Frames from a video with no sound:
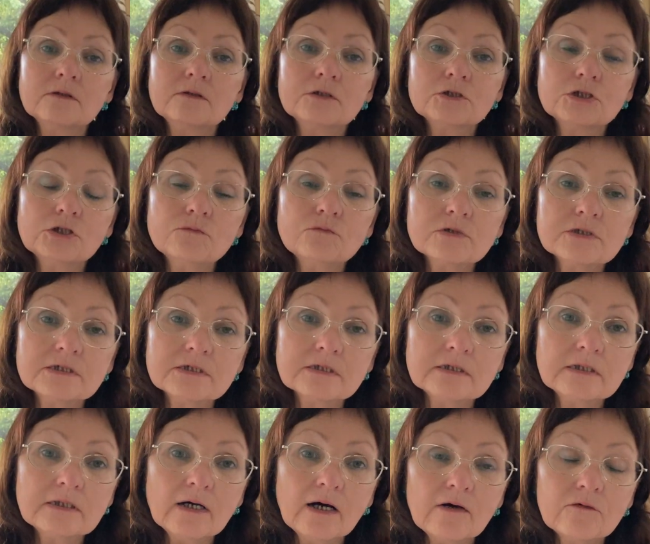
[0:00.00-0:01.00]
She was
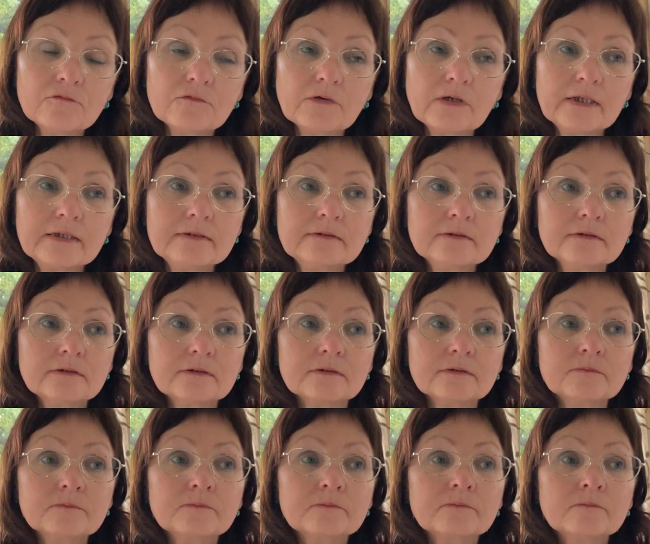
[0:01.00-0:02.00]
in love, and